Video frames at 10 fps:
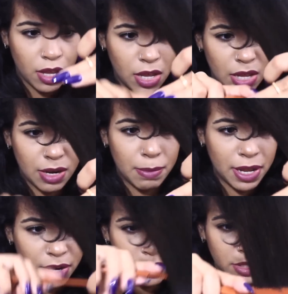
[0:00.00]
and
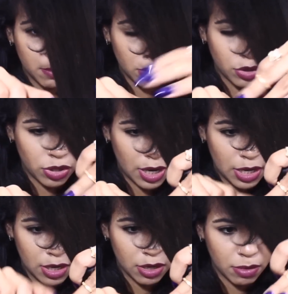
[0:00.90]
my hair is blow
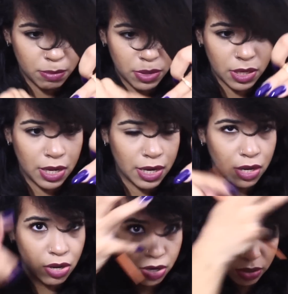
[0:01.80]
dried, but I
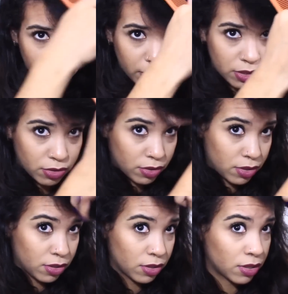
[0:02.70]
got caught in the rain, so
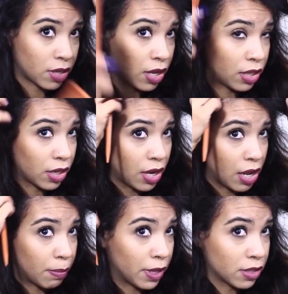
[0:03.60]
it's kind of like a
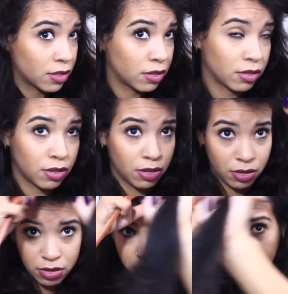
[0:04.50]
hot mess,
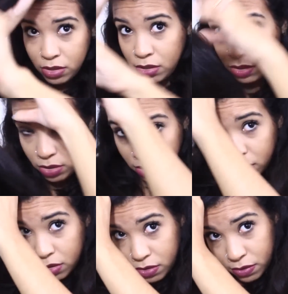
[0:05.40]

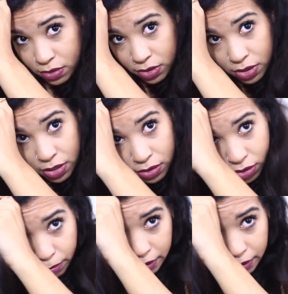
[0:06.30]
so it's not looking the